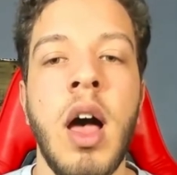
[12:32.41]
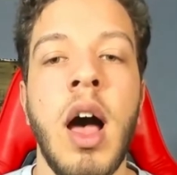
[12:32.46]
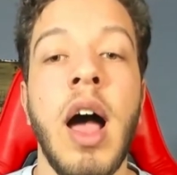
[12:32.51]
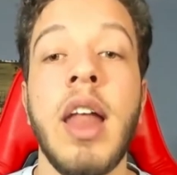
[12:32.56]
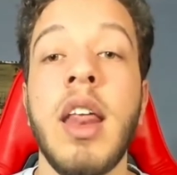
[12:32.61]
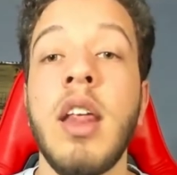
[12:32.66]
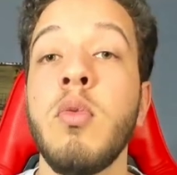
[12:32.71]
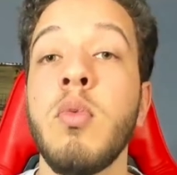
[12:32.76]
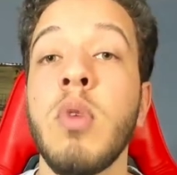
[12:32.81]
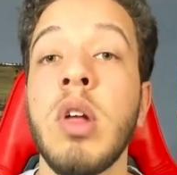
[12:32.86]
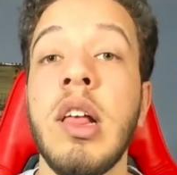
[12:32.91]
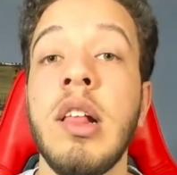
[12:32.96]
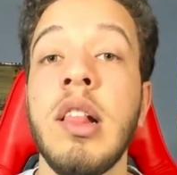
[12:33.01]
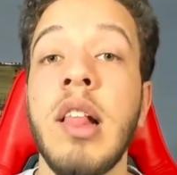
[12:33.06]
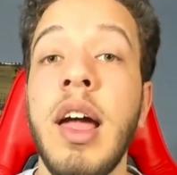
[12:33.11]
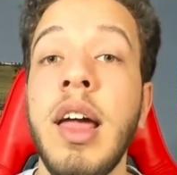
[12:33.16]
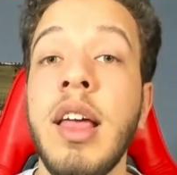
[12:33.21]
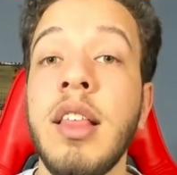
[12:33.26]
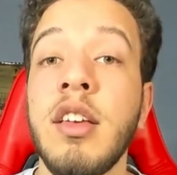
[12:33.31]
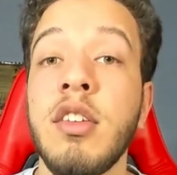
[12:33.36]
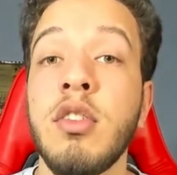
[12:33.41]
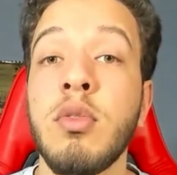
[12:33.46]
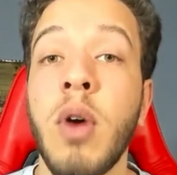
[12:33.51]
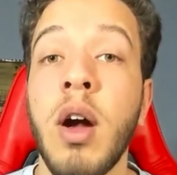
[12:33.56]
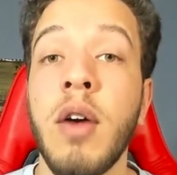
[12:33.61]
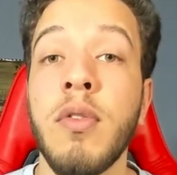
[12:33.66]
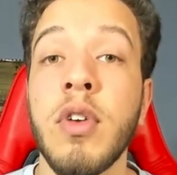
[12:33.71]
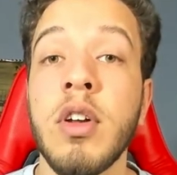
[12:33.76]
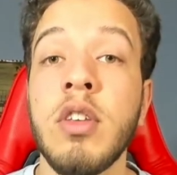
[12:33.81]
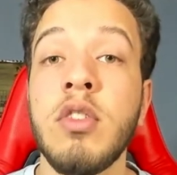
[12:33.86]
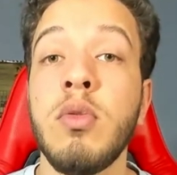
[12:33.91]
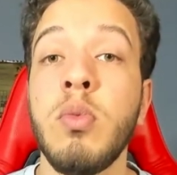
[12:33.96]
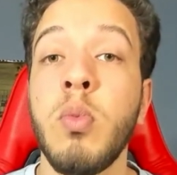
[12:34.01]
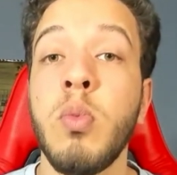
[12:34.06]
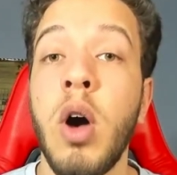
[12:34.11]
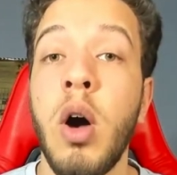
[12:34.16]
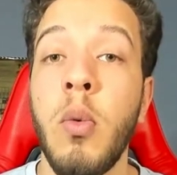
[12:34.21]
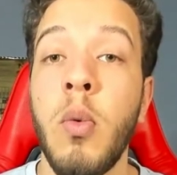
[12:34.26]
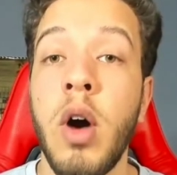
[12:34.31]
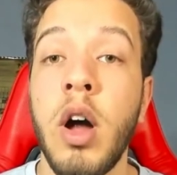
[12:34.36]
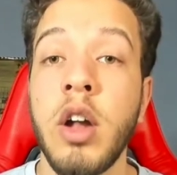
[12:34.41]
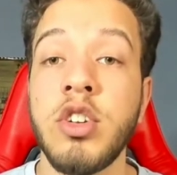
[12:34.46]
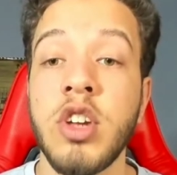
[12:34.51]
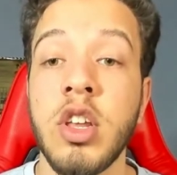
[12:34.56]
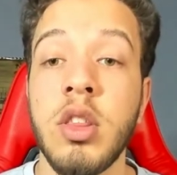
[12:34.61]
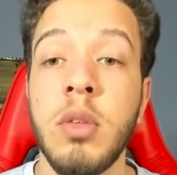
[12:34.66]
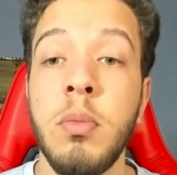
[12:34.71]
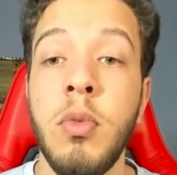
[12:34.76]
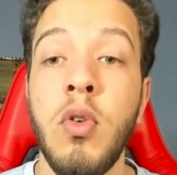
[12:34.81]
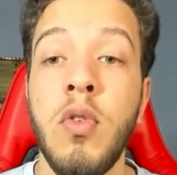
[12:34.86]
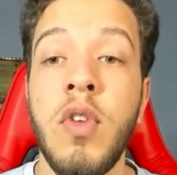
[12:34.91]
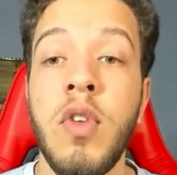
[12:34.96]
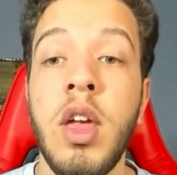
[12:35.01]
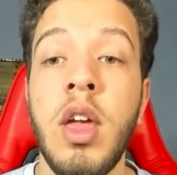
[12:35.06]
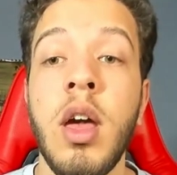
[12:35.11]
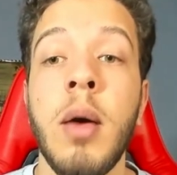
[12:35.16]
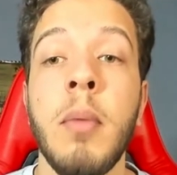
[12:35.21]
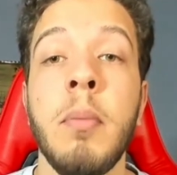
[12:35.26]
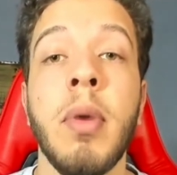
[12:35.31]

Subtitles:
I didn't really like this reference while watching the movie,